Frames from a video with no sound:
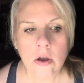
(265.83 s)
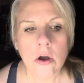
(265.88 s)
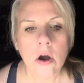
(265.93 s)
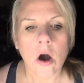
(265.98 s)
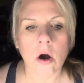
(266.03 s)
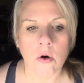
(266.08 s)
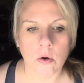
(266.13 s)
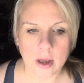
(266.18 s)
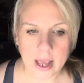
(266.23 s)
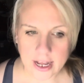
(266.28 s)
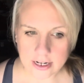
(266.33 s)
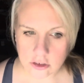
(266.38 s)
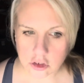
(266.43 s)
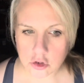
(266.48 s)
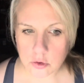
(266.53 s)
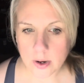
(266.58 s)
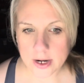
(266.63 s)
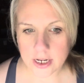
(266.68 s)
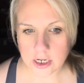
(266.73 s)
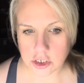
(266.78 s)
Oh, catch
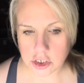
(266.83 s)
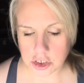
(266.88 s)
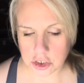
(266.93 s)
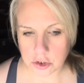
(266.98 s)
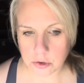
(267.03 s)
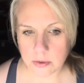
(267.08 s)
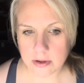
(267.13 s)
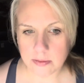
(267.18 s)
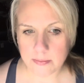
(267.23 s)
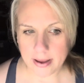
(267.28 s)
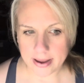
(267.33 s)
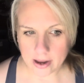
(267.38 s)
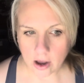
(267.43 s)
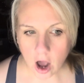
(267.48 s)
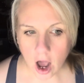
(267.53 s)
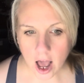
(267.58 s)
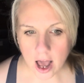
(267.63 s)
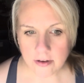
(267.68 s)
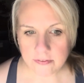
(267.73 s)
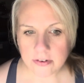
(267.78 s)
22 with my
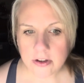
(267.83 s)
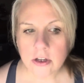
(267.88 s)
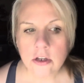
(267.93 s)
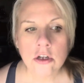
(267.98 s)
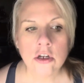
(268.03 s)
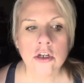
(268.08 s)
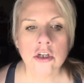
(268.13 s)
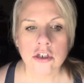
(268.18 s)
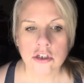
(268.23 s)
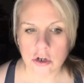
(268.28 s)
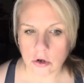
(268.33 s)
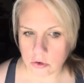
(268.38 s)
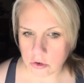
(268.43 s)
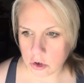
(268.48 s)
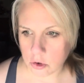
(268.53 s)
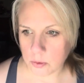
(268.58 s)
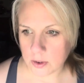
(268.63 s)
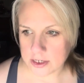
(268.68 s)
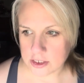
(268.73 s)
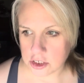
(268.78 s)
cough. Don't
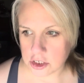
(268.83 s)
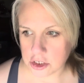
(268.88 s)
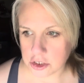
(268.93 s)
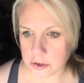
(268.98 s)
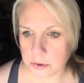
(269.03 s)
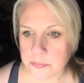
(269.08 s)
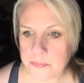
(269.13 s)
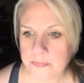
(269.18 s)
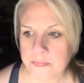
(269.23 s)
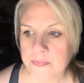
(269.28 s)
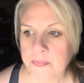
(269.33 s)
know what to do.